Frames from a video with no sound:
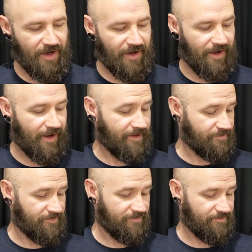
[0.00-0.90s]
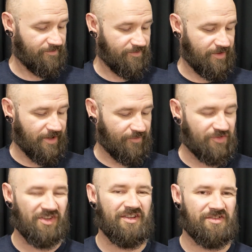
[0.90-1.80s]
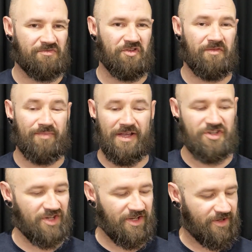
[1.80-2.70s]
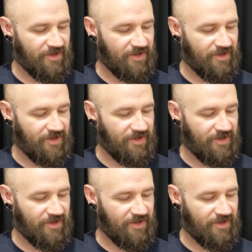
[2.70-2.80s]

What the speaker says: And for something that's really beachy,